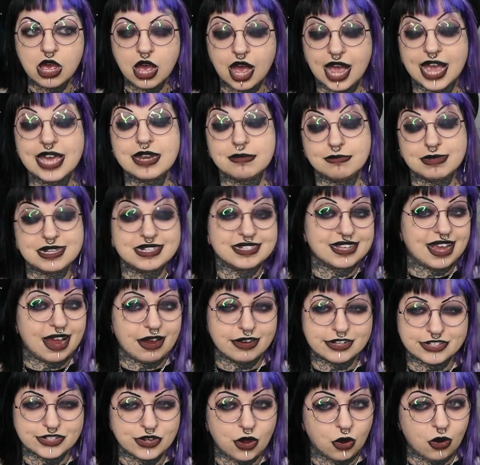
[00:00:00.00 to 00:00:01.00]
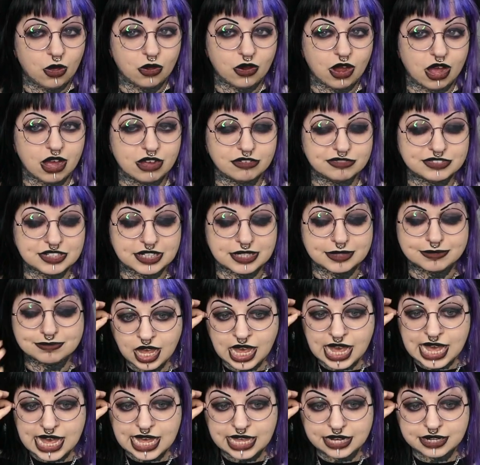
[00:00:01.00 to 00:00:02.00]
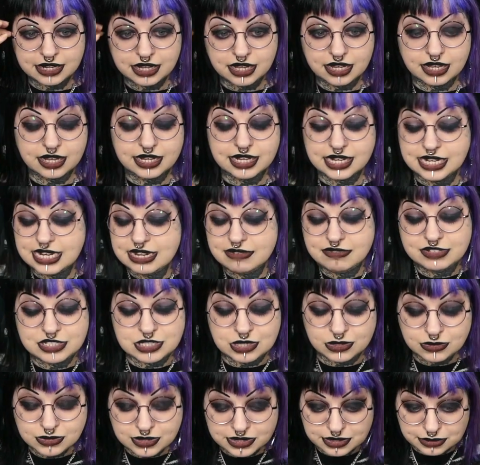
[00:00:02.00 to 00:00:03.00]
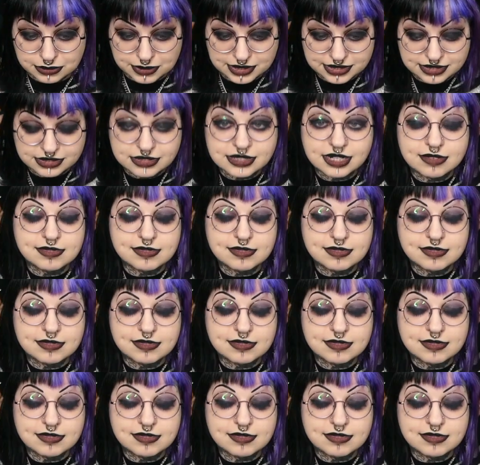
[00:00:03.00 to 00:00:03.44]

I had a miscarriage not long after, and I never told anyone,